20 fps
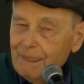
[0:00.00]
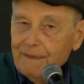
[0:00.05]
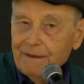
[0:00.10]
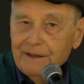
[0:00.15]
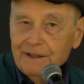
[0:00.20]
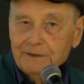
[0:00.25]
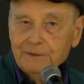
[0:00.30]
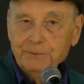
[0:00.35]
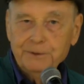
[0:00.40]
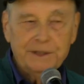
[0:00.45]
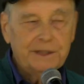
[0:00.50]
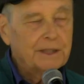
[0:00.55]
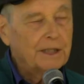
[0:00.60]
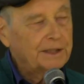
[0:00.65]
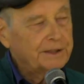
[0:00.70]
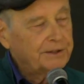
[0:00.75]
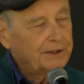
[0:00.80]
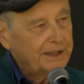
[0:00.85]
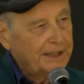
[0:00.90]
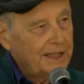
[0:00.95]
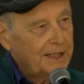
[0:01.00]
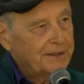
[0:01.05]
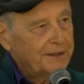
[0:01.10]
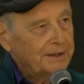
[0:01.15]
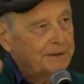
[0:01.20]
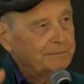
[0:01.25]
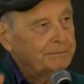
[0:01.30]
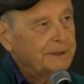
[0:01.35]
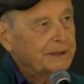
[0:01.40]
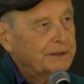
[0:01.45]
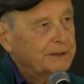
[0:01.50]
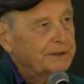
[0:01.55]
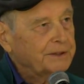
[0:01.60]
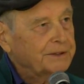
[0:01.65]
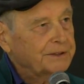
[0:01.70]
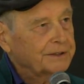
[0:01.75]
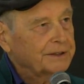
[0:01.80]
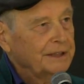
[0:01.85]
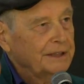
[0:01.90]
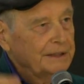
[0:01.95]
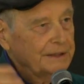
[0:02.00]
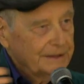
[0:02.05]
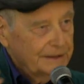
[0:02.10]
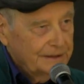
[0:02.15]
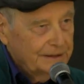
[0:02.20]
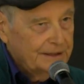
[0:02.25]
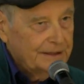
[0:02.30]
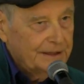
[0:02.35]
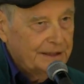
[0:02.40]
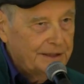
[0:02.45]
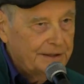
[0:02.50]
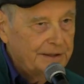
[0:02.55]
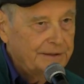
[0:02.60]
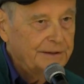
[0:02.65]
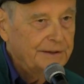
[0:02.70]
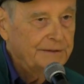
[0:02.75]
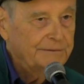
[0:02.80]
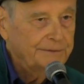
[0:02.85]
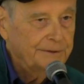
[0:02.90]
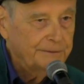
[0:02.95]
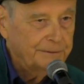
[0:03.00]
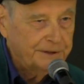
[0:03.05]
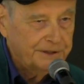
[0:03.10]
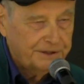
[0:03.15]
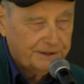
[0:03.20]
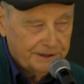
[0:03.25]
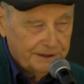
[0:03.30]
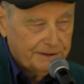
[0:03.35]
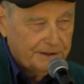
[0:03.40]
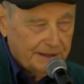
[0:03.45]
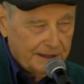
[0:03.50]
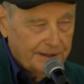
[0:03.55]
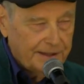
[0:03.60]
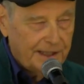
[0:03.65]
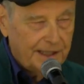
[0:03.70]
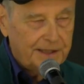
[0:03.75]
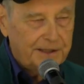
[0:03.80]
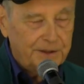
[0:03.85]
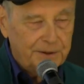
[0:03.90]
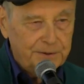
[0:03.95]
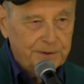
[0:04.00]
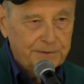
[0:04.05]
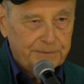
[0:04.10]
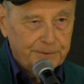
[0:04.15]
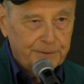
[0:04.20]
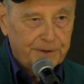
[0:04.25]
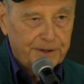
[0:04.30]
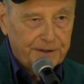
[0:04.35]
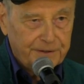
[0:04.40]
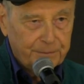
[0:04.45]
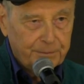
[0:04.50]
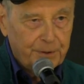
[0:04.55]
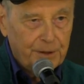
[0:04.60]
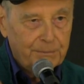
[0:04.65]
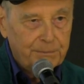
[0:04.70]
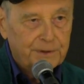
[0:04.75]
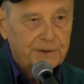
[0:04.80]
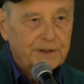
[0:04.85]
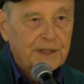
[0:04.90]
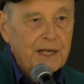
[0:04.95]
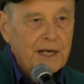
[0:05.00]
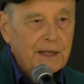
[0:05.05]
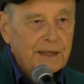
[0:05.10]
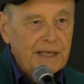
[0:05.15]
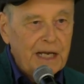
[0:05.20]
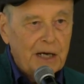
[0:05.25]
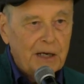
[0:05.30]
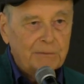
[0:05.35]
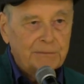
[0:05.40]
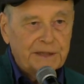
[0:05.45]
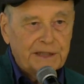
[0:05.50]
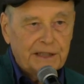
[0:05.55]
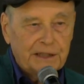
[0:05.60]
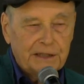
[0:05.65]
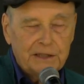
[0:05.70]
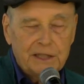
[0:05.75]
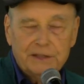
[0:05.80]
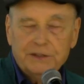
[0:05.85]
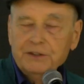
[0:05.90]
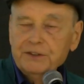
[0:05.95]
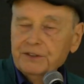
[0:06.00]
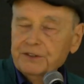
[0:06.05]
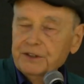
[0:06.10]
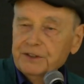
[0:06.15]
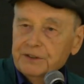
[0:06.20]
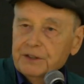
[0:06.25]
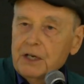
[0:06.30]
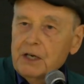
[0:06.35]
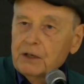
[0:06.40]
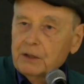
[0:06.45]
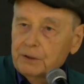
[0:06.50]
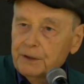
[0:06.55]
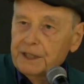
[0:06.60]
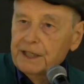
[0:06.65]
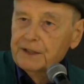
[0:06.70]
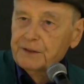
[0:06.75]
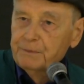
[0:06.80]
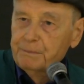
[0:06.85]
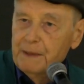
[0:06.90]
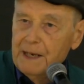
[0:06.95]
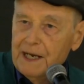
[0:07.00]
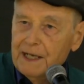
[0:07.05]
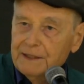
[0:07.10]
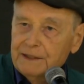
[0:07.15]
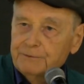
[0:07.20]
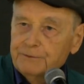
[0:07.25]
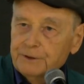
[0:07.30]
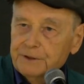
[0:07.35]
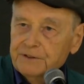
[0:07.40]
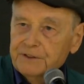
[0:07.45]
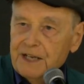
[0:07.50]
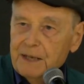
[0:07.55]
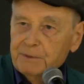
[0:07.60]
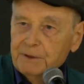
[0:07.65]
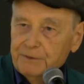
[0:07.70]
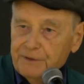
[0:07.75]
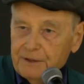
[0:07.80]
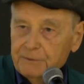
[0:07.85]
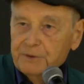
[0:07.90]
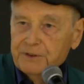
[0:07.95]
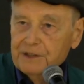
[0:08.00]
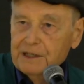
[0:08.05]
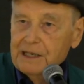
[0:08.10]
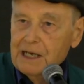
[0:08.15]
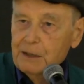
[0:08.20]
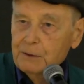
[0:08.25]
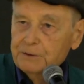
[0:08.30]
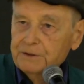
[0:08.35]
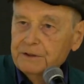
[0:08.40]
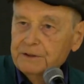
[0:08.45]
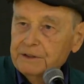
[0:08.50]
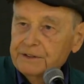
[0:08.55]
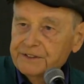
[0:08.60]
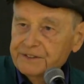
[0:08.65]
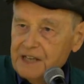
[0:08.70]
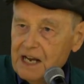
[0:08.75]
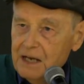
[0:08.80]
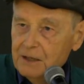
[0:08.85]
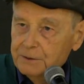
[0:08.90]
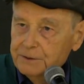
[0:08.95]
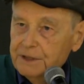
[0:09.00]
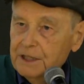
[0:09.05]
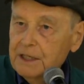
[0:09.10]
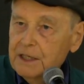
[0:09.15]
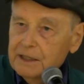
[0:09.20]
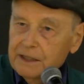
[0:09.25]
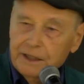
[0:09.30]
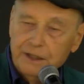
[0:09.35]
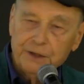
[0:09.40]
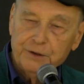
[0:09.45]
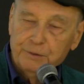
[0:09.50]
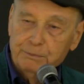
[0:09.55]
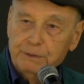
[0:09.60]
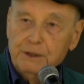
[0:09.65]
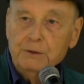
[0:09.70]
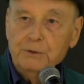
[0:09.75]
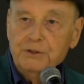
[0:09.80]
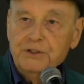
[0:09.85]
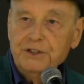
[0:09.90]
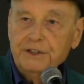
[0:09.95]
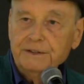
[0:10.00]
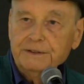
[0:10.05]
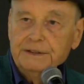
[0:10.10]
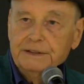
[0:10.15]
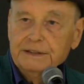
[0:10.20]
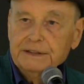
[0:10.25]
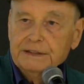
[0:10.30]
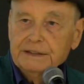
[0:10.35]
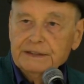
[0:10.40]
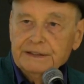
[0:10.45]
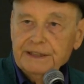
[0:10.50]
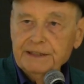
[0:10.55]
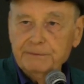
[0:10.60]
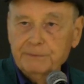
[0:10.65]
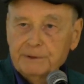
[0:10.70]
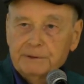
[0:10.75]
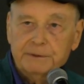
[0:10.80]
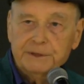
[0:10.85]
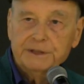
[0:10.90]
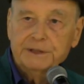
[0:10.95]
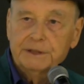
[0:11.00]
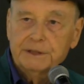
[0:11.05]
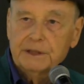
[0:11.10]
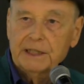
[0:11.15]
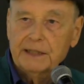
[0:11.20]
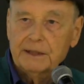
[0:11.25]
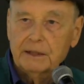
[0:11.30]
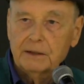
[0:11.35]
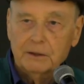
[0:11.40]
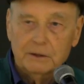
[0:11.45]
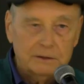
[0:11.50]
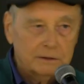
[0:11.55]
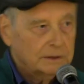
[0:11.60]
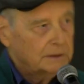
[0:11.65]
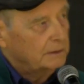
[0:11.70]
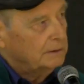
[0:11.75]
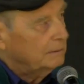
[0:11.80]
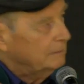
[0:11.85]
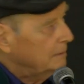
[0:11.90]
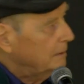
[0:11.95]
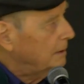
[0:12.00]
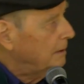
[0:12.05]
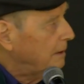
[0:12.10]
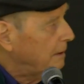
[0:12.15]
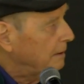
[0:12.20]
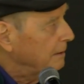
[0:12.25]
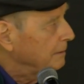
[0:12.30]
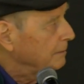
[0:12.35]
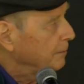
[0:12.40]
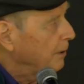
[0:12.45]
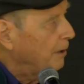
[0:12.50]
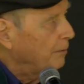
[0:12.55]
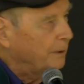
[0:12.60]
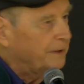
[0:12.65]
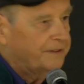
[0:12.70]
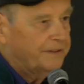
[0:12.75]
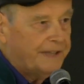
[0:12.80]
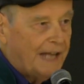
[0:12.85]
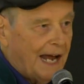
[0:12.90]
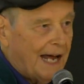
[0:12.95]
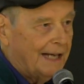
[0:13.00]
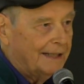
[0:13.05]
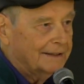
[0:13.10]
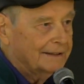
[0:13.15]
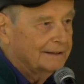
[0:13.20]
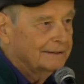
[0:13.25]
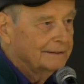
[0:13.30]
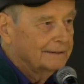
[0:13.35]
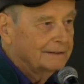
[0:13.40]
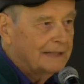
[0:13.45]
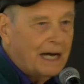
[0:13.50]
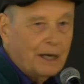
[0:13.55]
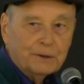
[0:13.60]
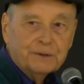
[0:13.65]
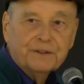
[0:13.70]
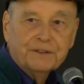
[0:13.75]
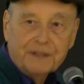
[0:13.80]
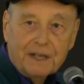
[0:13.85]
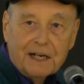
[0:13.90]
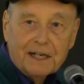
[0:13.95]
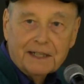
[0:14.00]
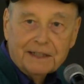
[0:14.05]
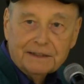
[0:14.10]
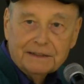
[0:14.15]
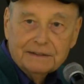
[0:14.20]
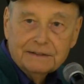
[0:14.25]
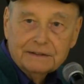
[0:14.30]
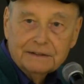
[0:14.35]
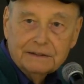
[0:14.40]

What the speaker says: And we got together because, for which I thank you, for this purpose. Now, but our consciousness could expand. For example, if there was a loud sound, an explosion, then we would like all go, oh, what was that outside?